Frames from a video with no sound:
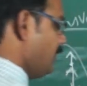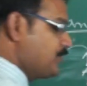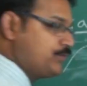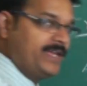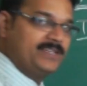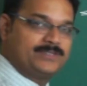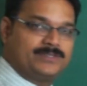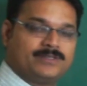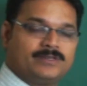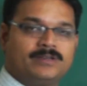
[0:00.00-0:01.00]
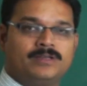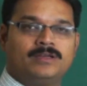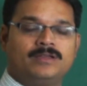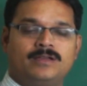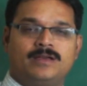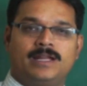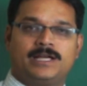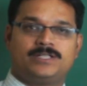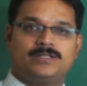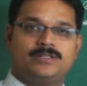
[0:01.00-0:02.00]
Strings,
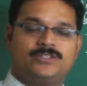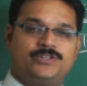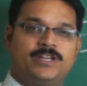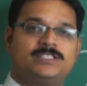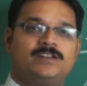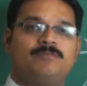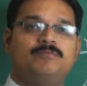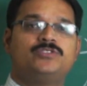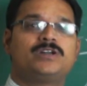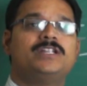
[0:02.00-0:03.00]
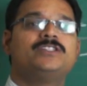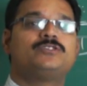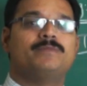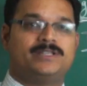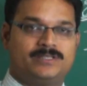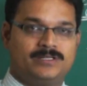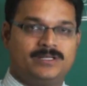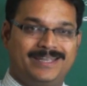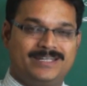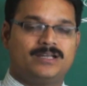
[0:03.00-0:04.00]
like strings of musical instruments,
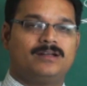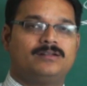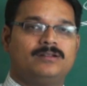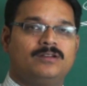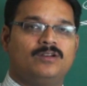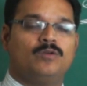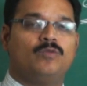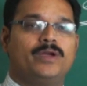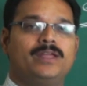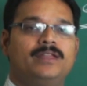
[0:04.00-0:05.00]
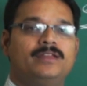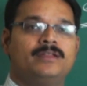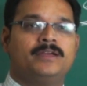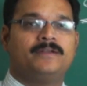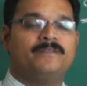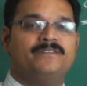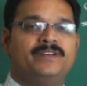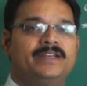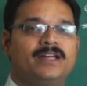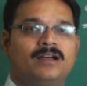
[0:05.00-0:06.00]
guitar, violin,
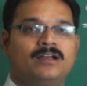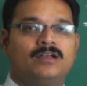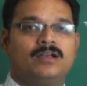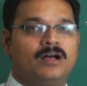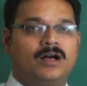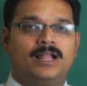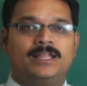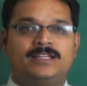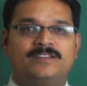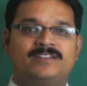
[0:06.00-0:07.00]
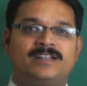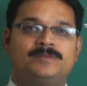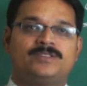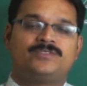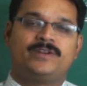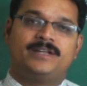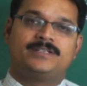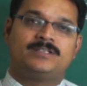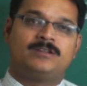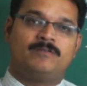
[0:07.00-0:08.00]
veena, all the different types of
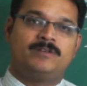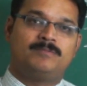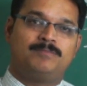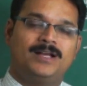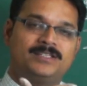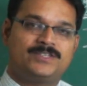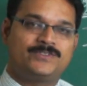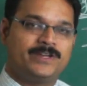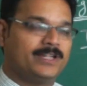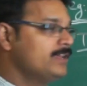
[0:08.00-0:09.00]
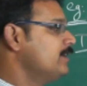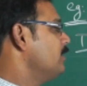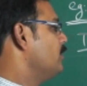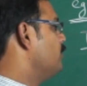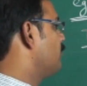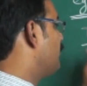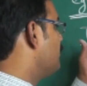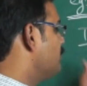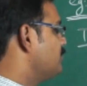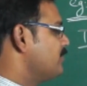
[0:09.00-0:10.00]
strings. When you plug the string, you are
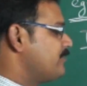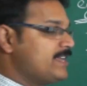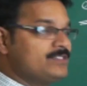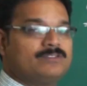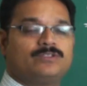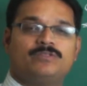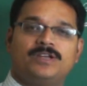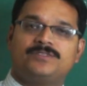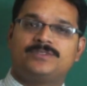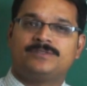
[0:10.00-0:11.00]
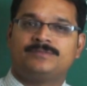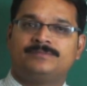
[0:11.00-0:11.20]
producing transverse waves.